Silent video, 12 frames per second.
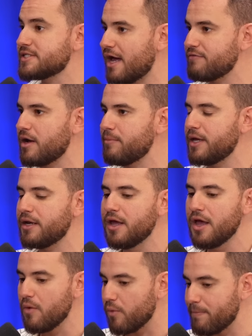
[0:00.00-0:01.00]
staff come in.
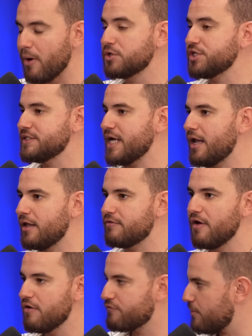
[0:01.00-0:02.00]
We're poaching
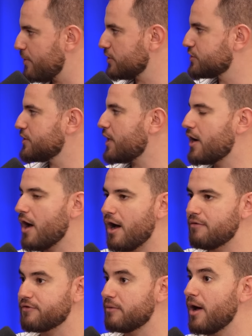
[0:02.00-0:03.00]
talent from
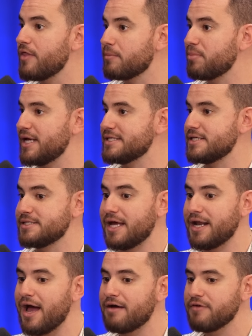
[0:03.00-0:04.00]
realtor.com, from other places
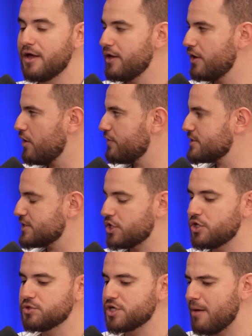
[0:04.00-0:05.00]
that have, you know, there's a
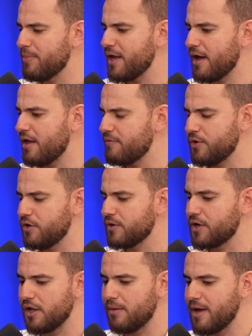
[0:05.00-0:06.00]
huge company. When you
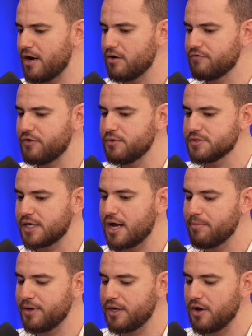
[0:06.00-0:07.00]
were in Colombia, I don't know if you used the
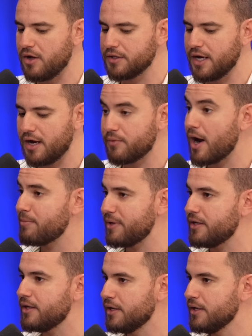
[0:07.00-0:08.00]
company called
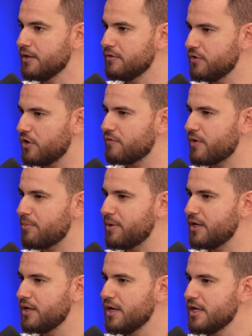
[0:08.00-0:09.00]
Rappi. You heard of
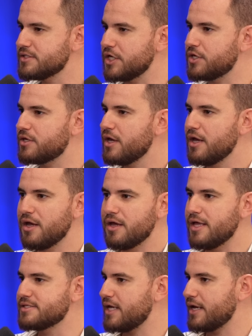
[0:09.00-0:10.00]
Rappi? I can't remember.
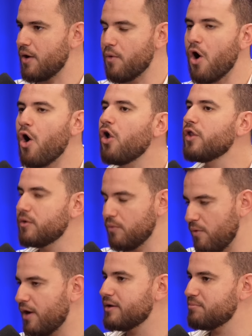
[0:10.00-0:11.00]
It's like an
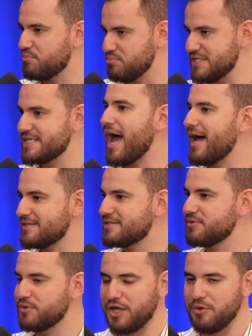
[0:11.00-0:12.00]
all-in-one
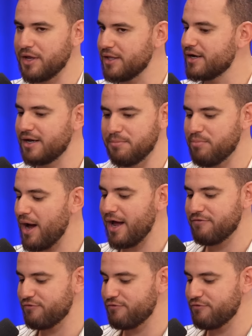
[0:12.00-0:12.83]
SaaS that you can literally buy